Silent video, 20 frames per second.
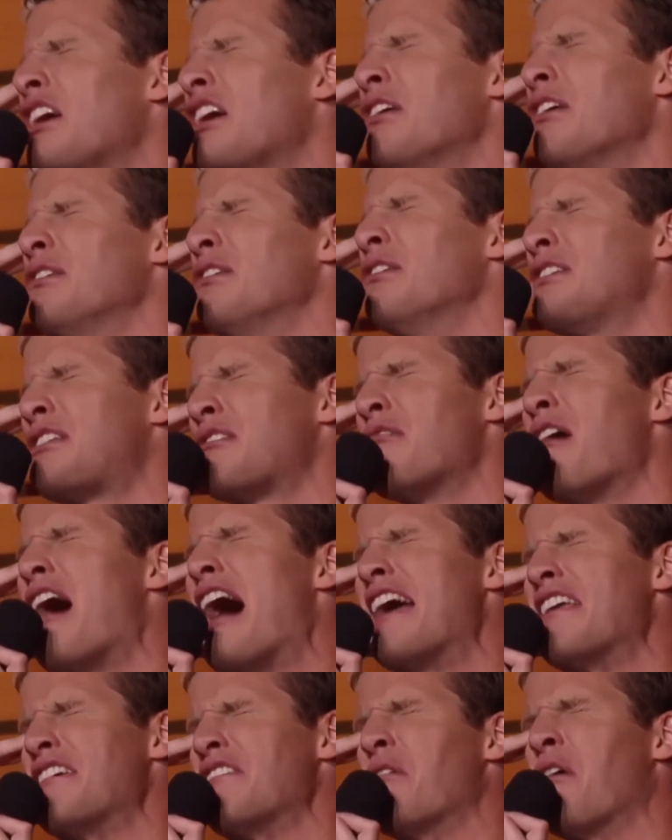Goose,
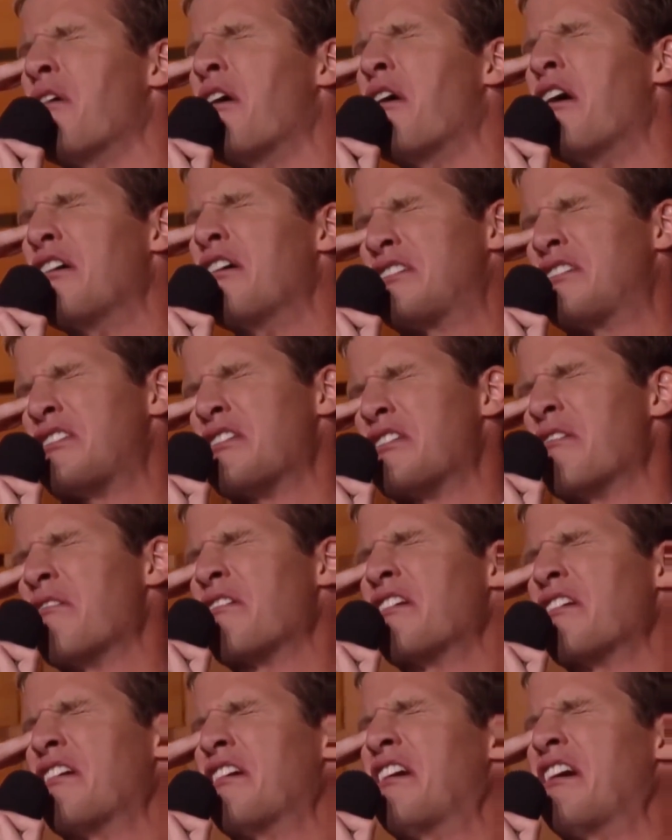why do you hurt
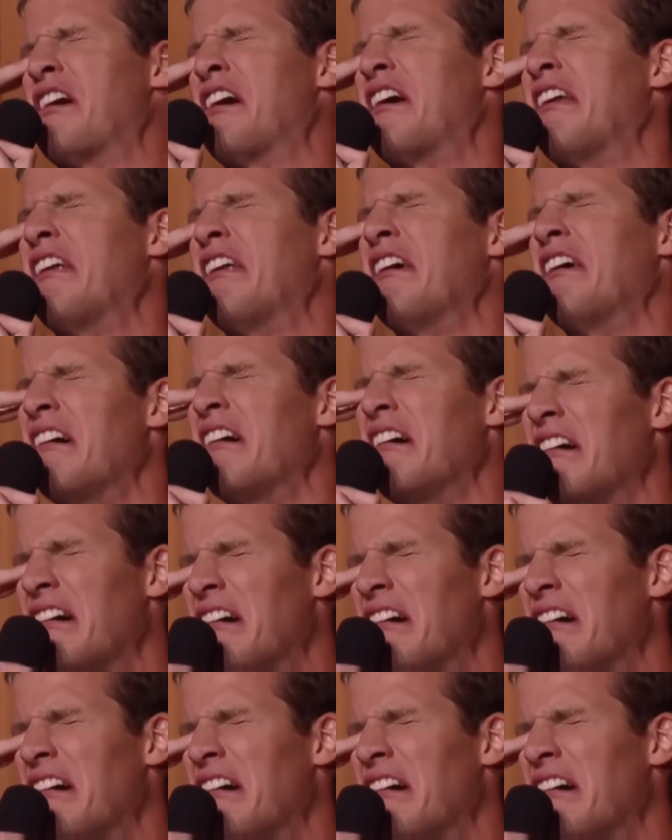so good?